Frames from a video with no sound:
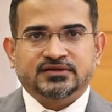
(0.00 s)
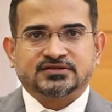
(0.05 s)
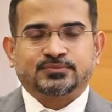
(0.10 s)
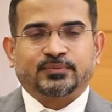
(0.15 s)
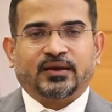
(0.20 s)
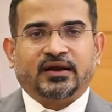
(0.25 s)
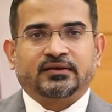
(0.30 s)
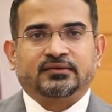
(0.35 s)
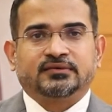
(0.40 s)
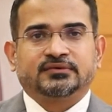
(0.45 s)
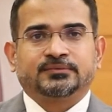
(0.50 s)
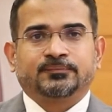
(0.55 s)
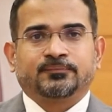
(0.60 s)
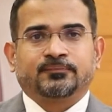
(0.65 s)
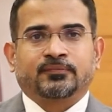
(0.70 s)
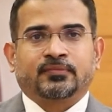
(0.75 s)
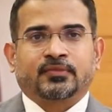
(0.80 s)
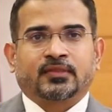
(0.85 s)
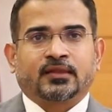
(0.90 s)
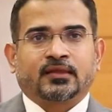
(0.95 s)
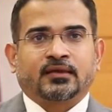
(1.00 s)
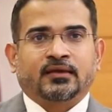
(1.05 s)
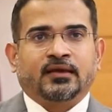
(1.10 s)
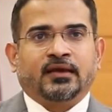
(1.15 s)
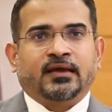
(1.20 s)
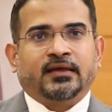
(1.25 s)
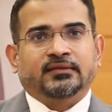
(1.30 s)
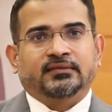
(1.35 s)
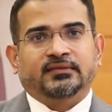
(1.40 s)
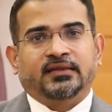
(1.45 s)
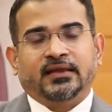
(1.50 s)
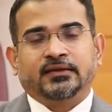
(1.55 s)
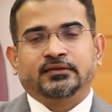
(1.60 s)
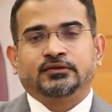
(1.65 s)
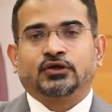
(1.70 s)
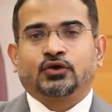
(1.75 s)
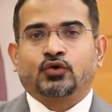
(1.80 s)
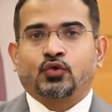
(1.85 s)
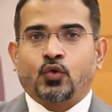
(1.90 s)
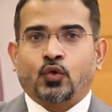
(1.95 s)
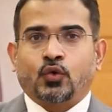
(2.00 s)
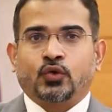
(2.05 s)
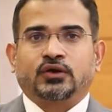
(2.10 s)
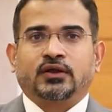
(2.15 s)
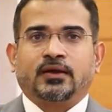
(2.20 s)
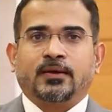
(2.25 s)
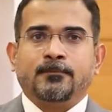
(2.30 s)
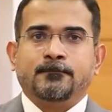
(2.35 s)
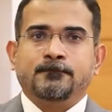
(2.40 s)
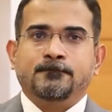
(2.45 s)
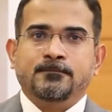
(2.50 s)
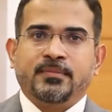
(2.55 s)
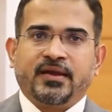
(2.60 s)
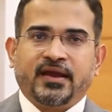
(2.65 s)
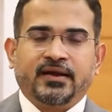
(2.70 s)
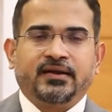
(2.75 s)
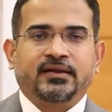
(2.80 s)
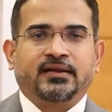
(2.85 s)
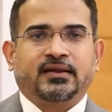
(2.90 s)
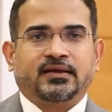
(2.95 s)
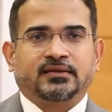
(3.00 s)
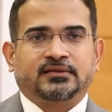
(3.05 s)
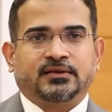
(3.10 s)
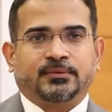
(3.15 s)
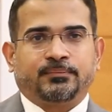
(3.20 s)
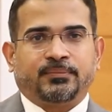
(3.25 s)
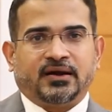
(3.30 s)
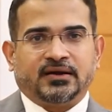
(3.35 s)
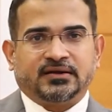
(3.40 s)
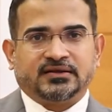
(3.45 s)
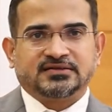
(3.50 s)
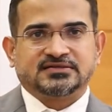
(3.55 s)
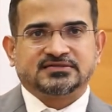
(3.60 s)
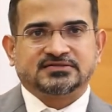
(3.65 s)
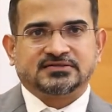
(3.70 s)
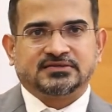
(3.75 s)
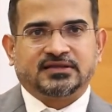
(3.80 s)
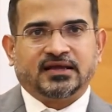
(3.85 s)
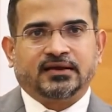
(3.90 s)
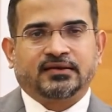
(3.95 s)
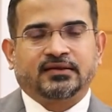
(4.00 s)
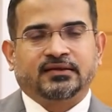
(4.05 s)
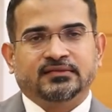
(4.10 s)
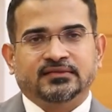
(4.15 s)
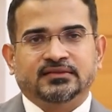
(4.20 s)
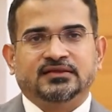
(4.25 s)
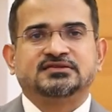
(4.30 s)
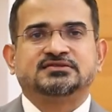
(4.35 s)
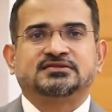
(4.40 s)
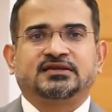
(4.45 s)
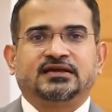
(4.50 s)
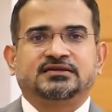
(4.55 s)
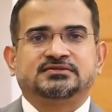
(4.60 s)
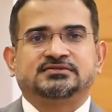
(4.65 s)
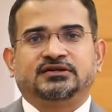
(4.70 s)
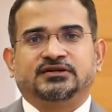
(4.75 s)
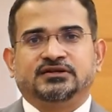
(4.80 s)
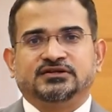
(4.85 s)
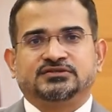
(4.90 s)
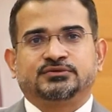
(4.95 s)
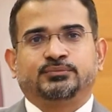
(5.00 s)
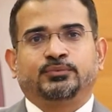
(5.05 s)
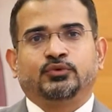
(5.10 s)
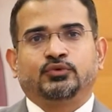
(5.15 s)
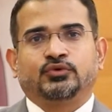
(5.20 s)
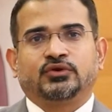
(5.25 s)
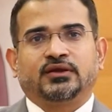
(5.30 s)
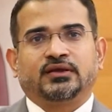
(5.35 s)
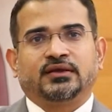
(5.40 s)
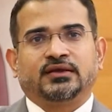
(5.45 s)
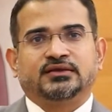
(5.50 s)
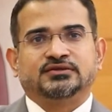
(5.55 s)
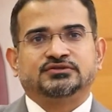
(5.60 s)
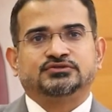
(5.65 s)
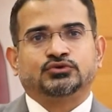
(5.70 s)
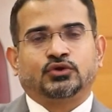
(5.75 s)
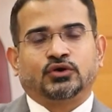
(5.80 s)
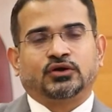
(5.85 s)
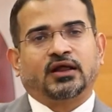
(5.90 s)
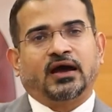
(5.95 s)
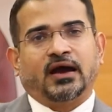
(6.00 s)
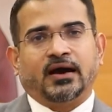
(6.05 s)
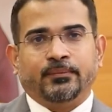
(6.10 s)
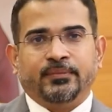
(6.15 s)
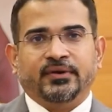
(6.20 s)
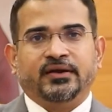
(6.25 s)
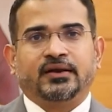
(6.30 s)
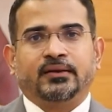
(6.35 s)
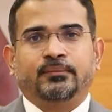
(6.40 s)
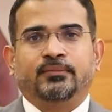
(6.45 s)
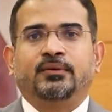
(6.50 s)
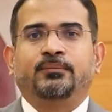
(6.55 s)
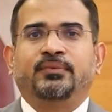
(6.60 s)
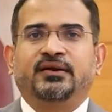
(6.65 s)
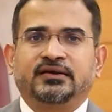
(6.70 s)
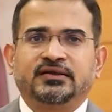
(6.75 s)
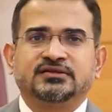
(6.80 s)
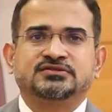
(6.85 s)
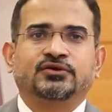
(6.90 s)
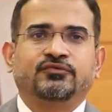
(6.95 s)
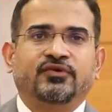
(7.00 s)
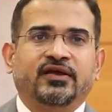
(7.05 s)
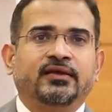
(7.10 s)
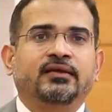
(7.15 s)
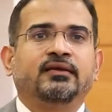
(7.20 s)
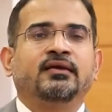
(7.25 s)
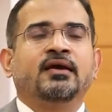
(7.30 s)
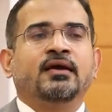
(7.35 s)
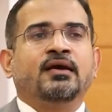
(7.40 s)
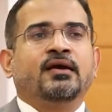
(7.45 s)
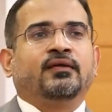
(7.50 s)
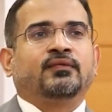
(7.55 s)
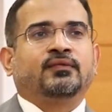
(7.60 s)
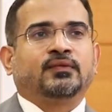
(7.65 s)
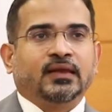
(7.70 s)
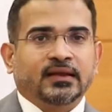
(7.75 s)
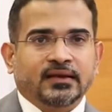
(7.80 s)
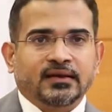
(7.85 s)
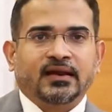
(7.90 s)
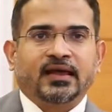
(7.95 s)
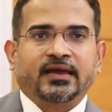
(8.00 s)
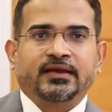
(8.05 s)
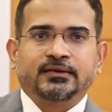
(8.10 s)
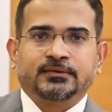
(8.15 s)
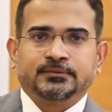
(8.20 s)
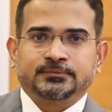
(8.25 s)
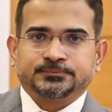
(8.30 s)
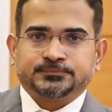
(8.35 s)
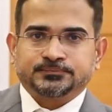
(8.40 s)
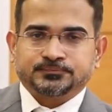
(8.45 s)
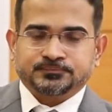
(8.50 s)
this matter, then the court may direct the parties that in this case the dispute is not arbitrable. But it's a very thin line